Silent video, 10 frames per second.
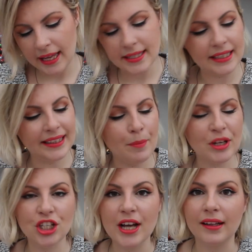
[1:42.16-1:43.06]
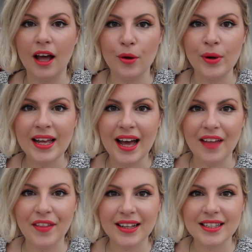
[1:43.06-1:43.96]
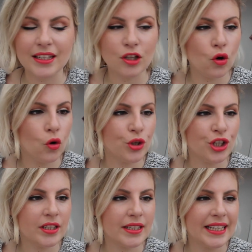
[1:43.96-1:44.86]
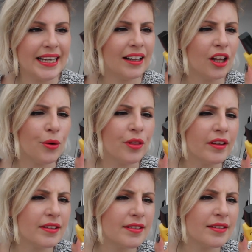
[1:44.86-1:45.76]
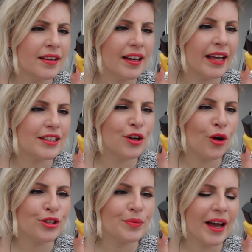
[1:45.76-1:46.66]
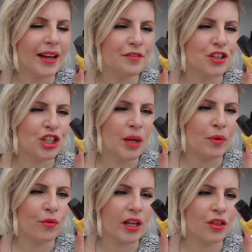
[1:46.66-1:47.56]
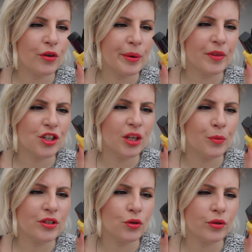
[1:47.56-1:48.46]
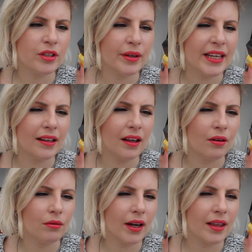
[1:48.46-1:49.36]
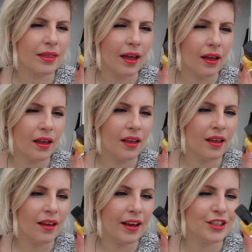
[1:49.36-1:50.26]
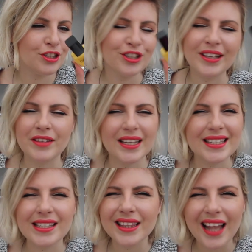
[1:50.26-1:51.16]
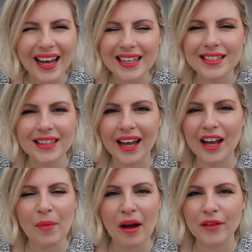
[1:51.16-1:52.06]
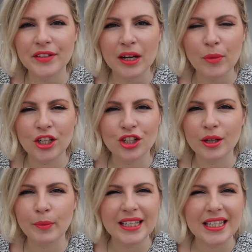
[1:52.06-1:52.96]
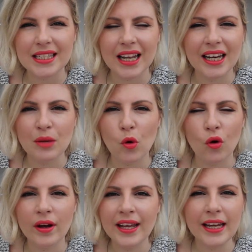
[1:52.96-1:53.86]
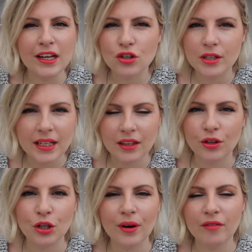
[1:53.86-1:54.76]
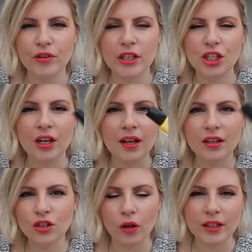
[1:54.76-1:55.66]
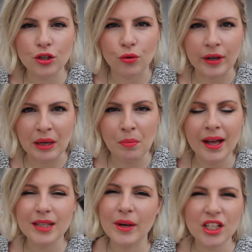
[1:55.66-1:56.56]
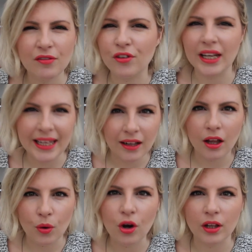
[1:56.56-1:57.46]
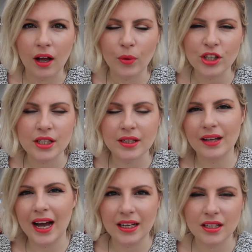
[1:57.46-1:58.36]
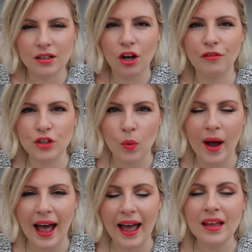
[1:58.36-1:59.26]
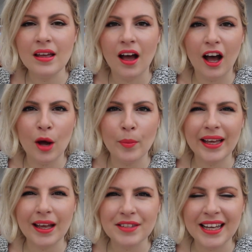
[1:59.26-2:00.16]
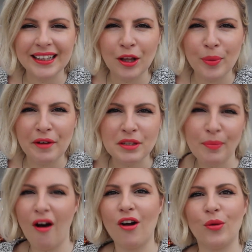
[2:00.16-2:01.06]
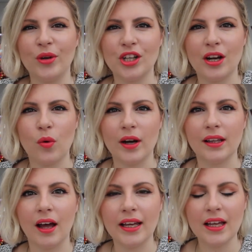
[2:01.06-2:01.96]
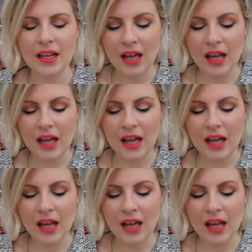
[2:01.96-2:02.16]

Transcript: is Limoncello, and that's this gorgeous yellow it's got some kind of shimmer running through it, but the shimmer is also yellow, I think. It just gives it a slight amount of dimension, makes it slightly more interesting than your average solid cream, especially for a yellow colour, which is kind of tough to wear. It gives it a little bit of sparkle, which I quite like.